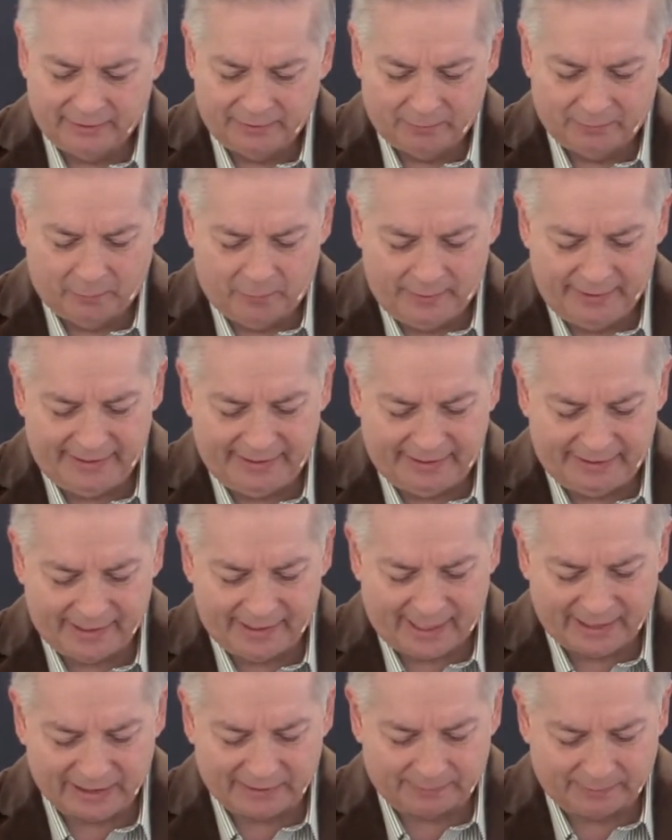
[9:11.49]
we
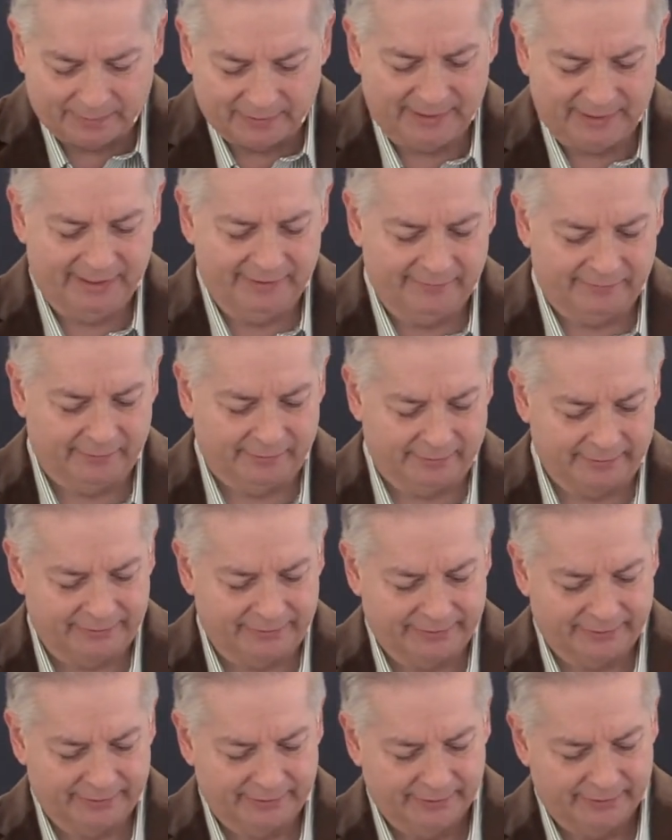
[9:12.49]
as
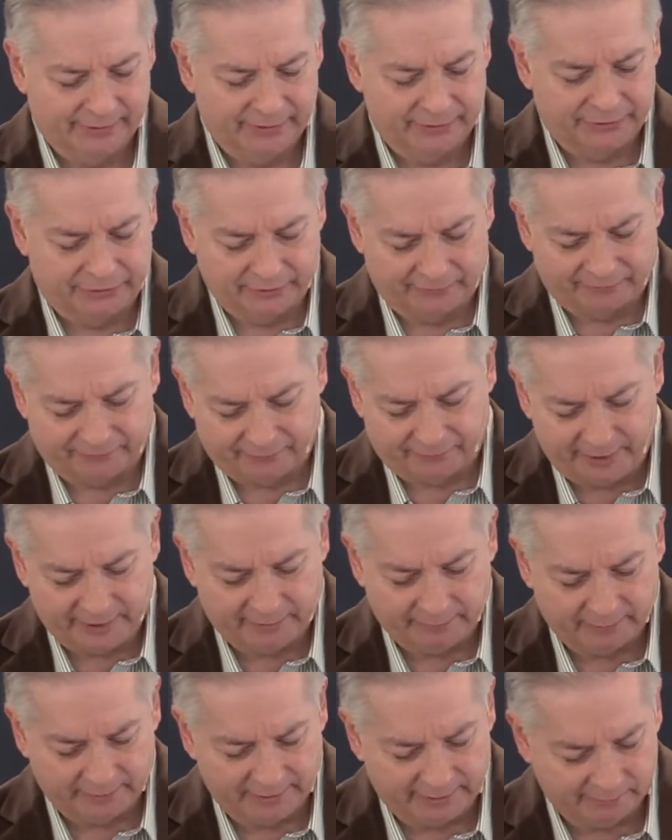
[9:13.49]
believers should
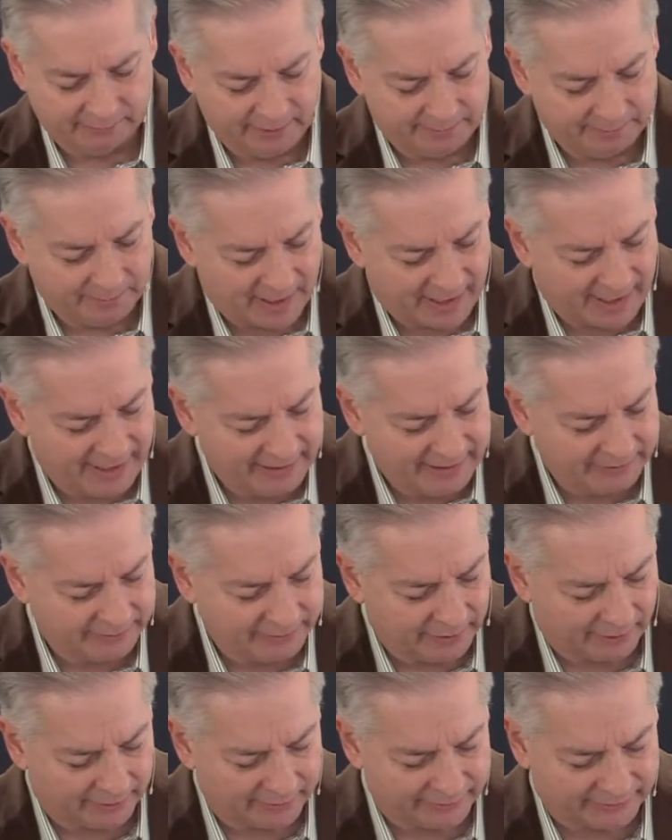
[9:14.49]
frequently remind
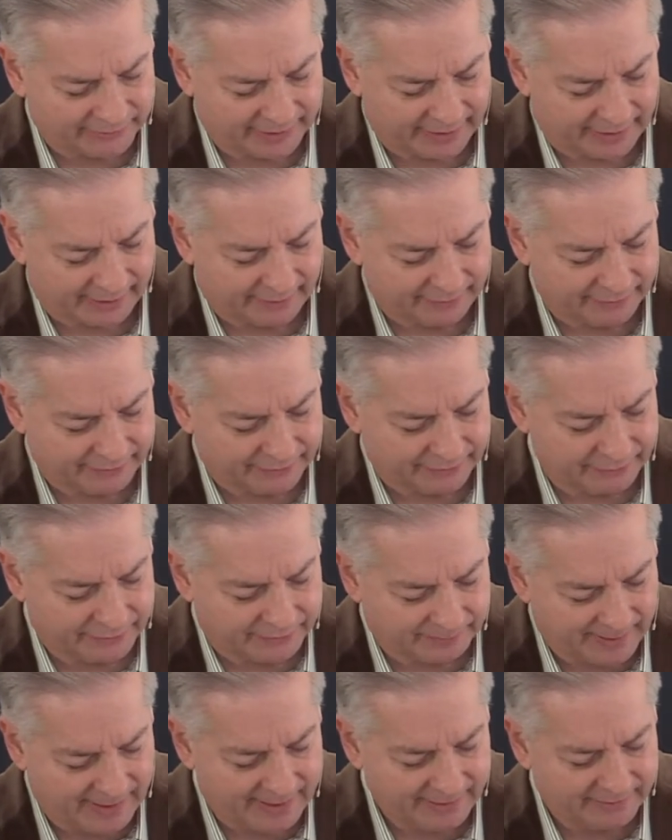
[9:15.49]
ourselves to
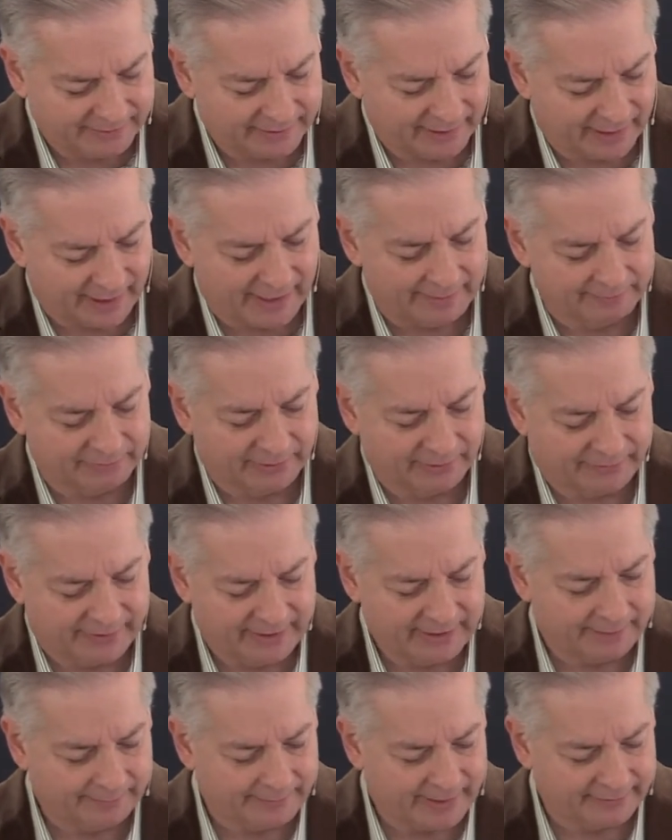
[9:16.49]
spend time to
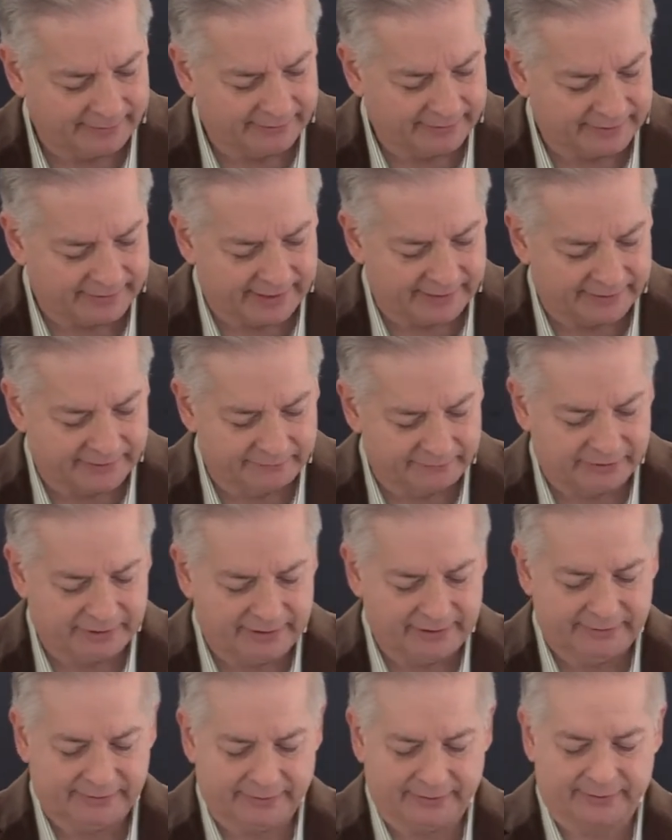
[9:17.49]
think about the death of
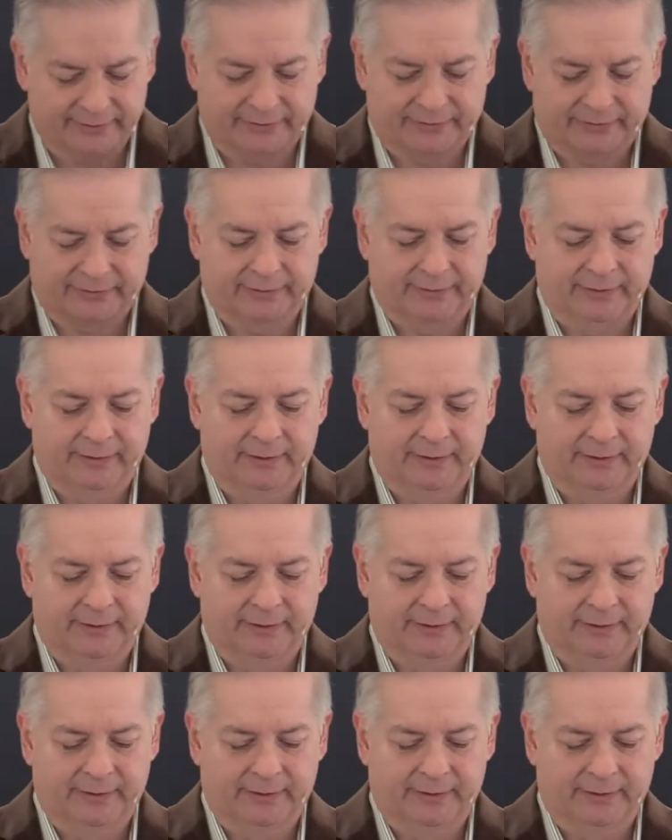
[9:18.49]
Jesus.